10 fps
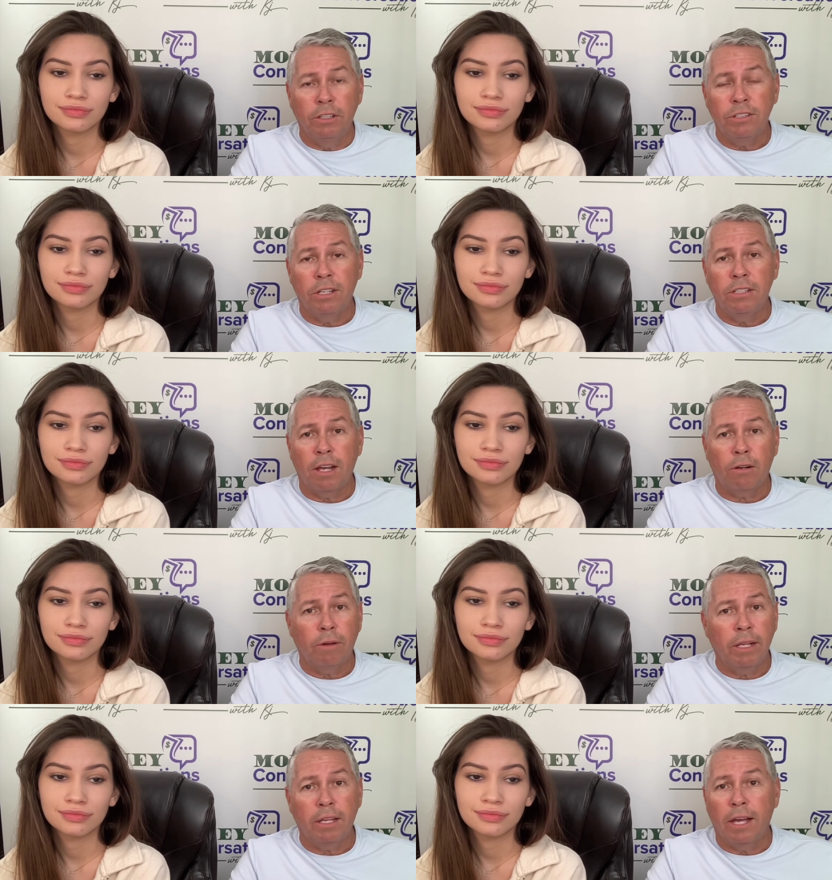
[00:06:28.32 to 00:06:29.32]
Speaker 1: listening. He's got
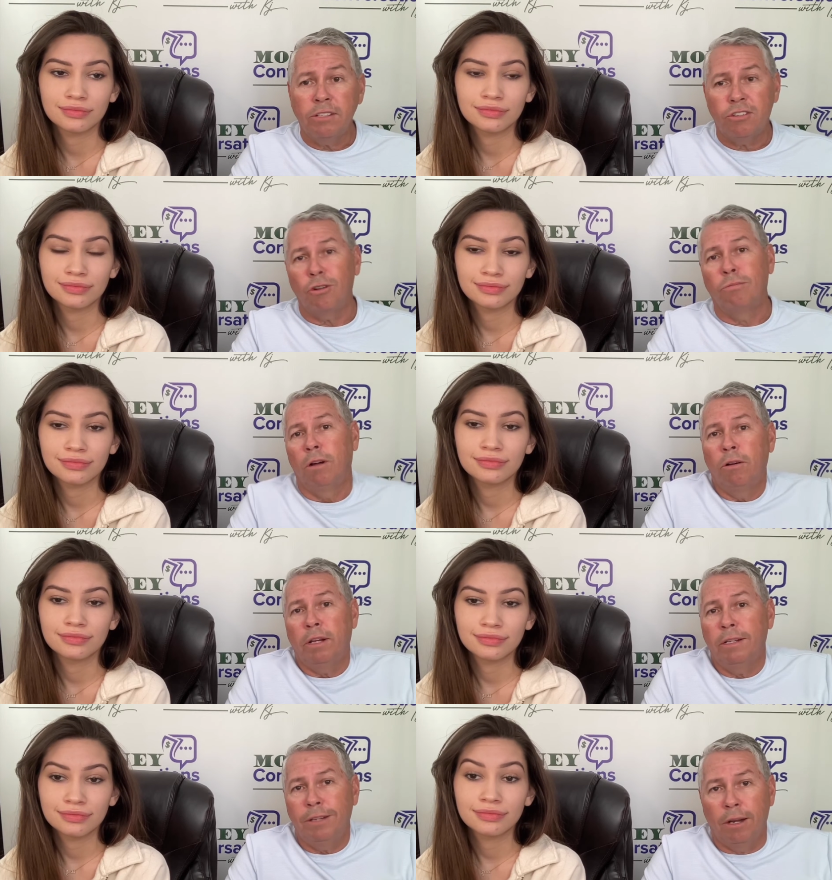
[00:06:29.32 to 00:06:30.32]
great guests. Joe
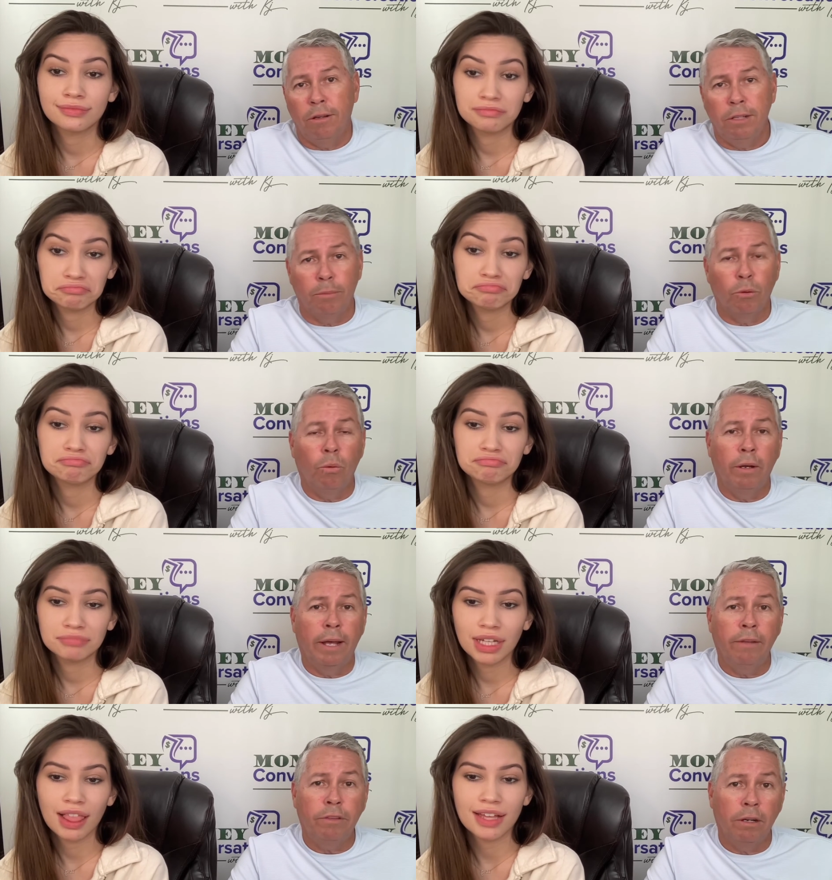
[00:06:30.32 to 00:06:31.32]
Rogan, you know, number one
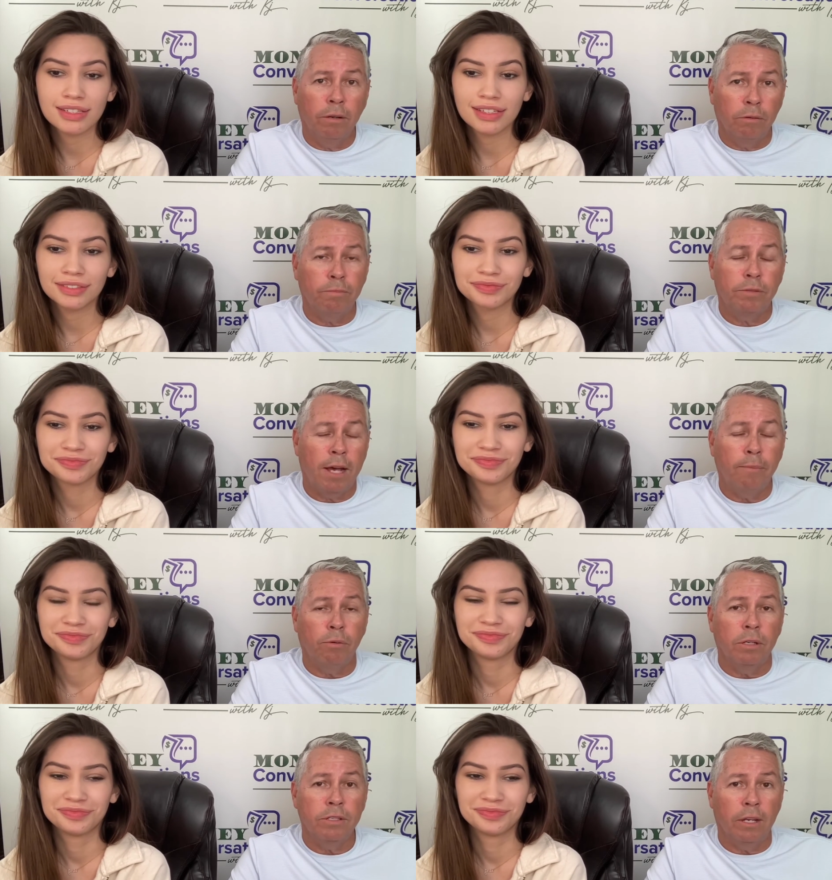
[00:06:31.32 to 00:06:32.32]
out there, or top
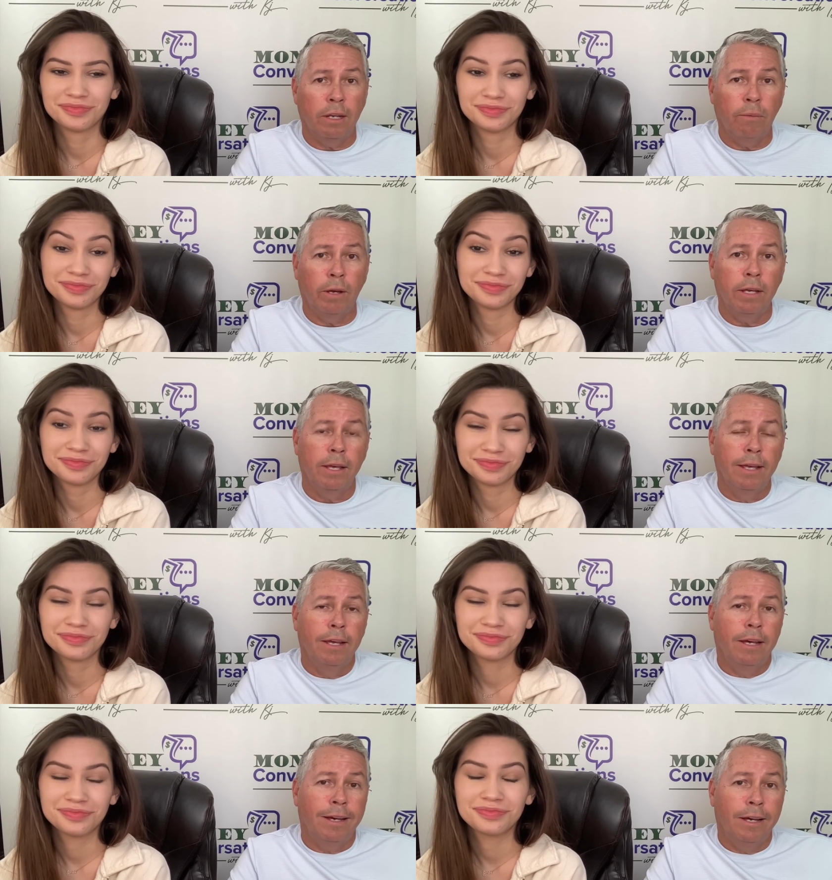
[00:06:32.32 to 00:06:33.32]
ones anyway.
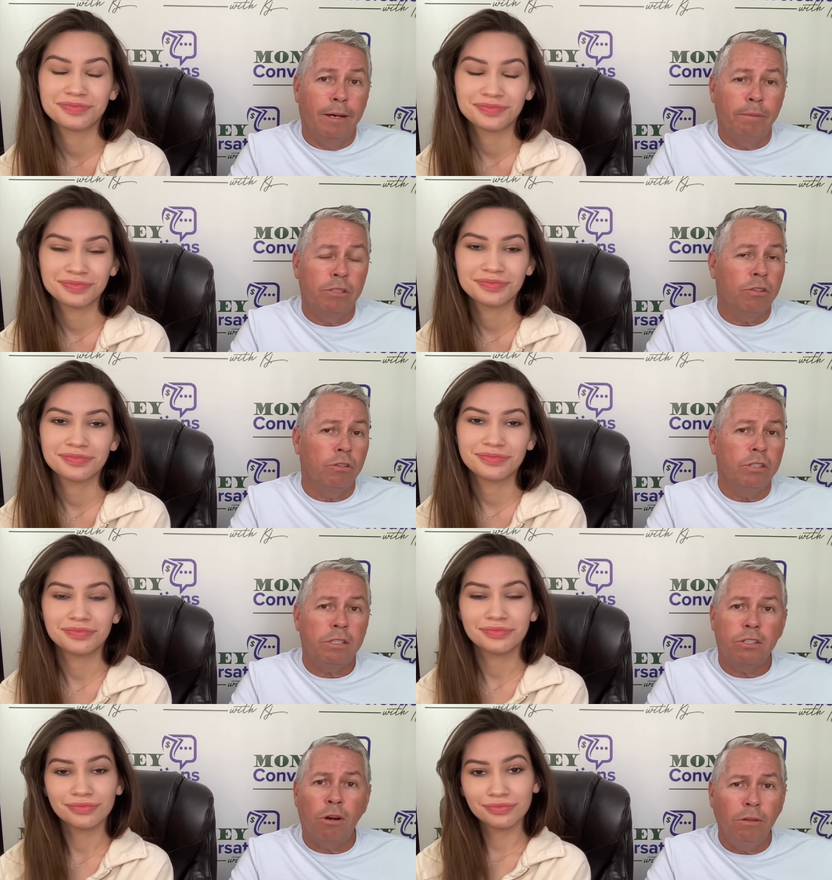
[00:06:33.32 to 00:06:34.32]
And so just
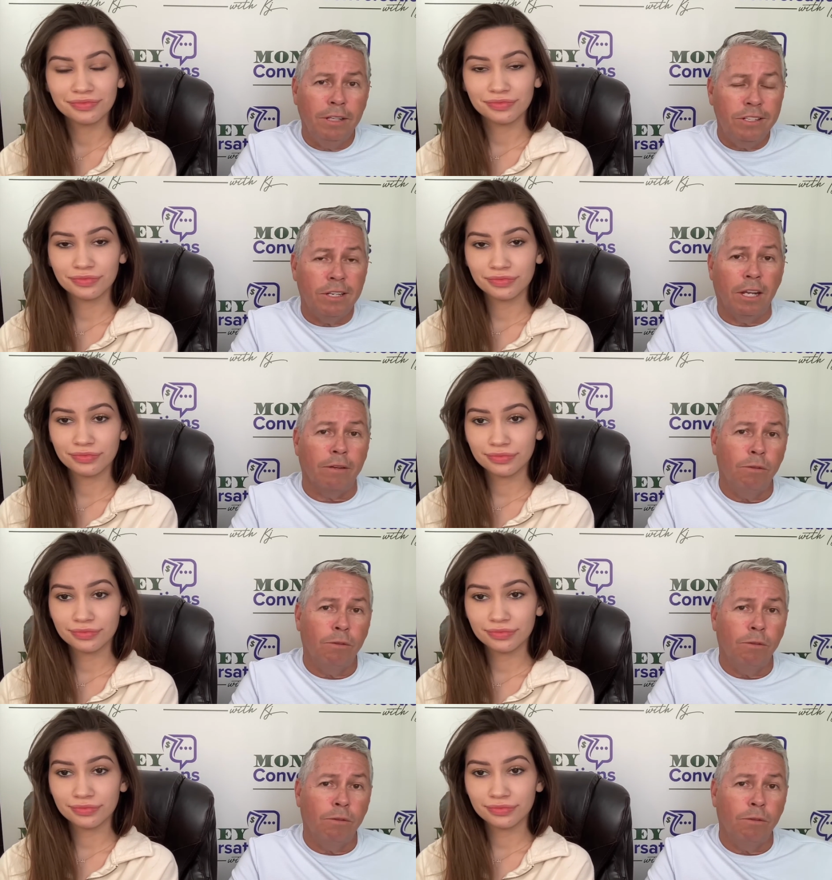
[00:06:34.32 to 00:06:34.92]
start listening,